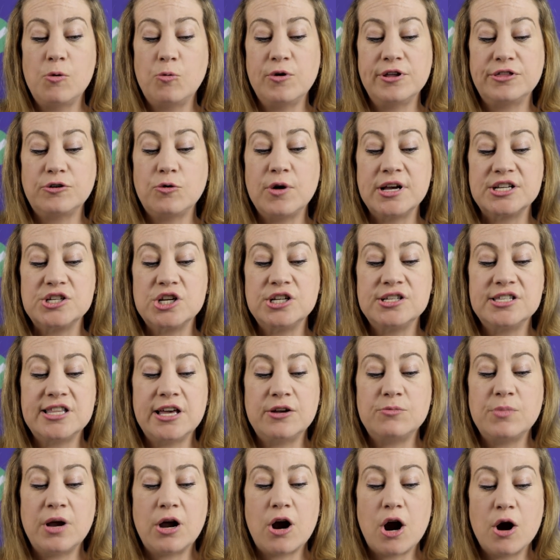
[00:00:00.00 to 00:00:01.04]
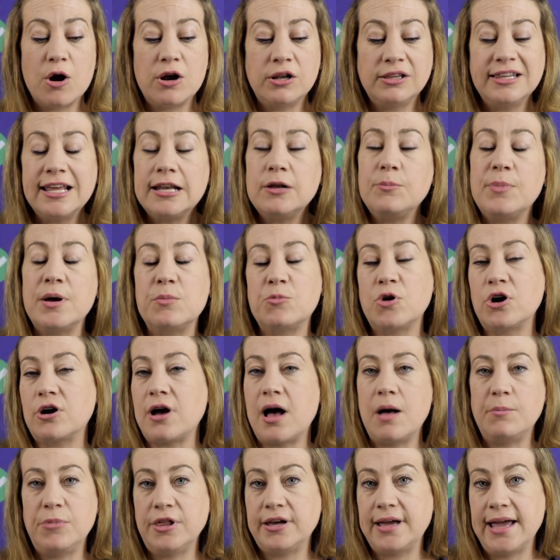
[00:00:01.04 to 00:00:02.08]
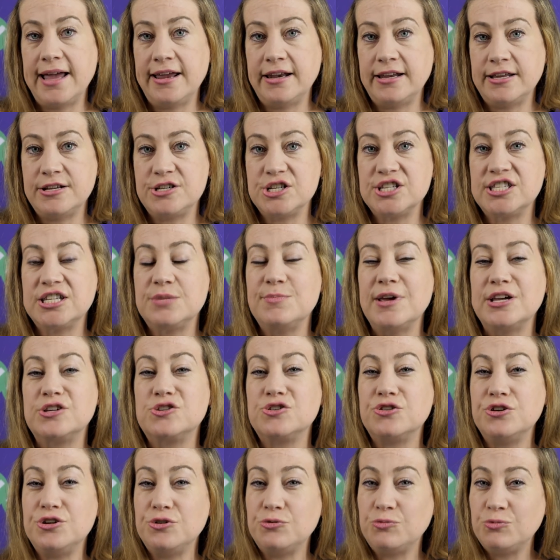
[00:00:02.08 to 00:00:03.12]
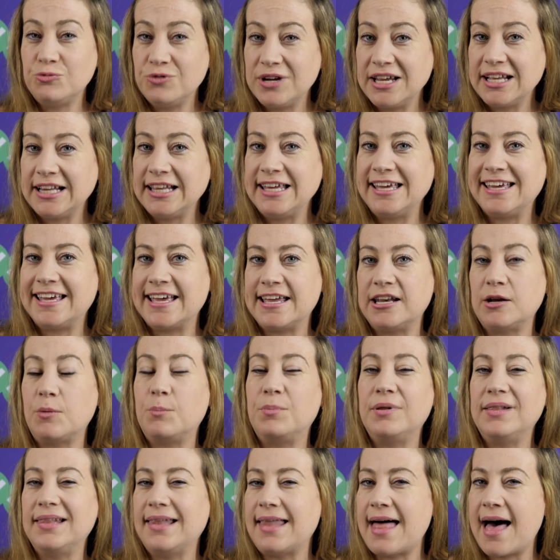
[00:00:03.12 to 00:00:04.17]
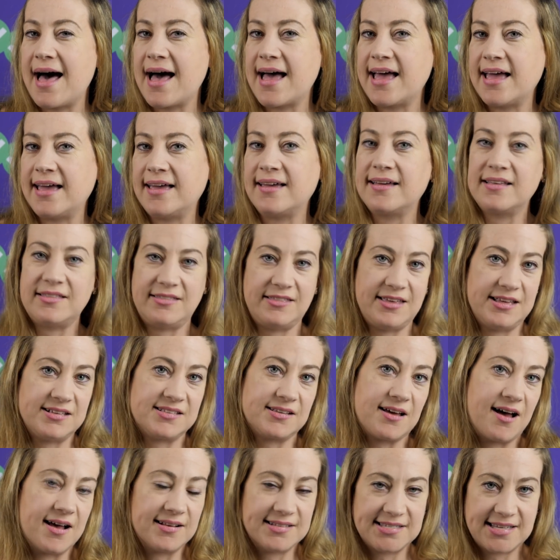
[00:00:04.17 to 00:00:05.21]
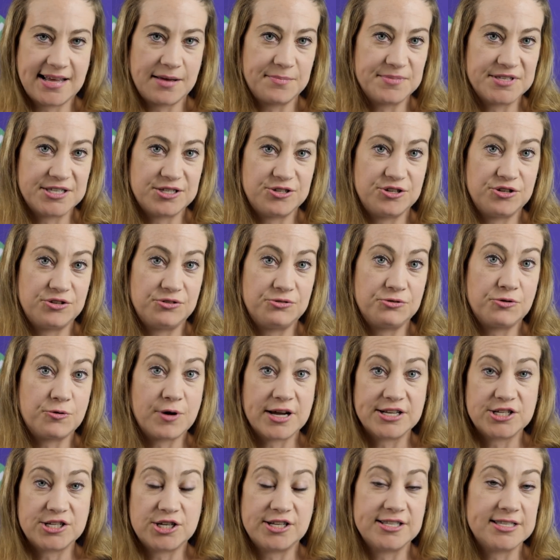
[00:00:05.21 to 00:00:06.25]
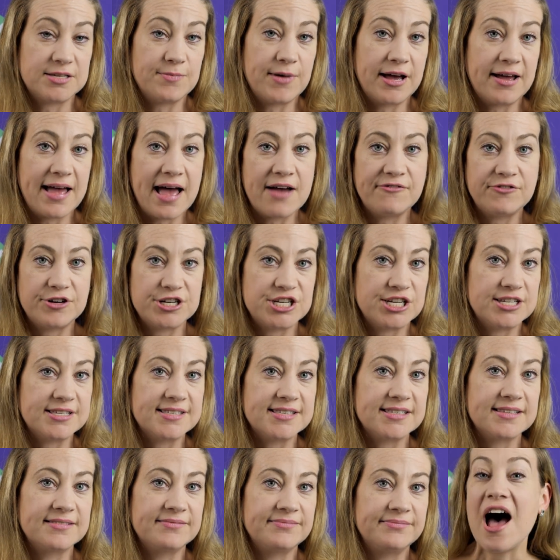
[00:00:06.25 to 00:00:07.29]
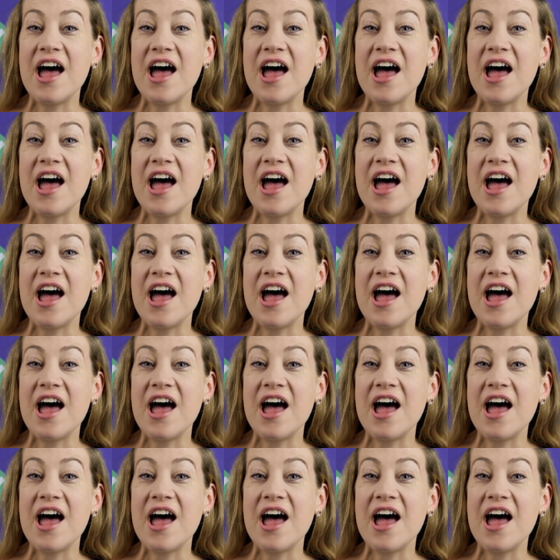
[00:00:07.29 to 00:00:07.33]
with questions that are a little bit more complicated just to make sure you really can apply these concepts to questions about averages.